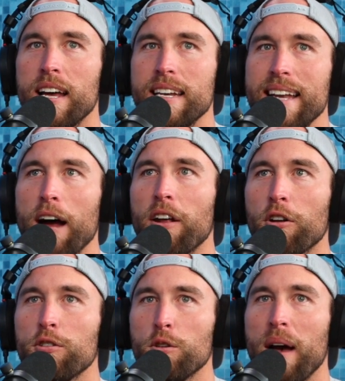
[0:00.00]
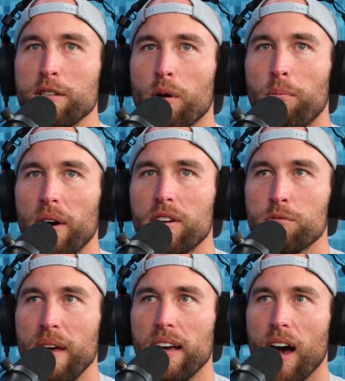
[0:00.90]
Now, not only do basketball players
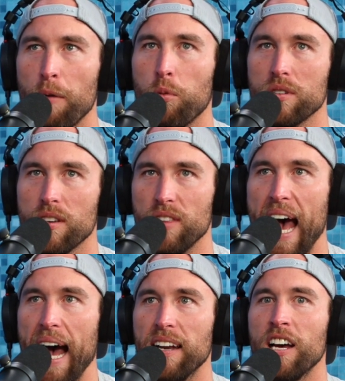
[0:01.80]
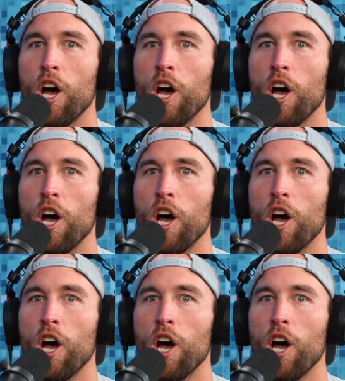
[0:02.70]
make upwards of that,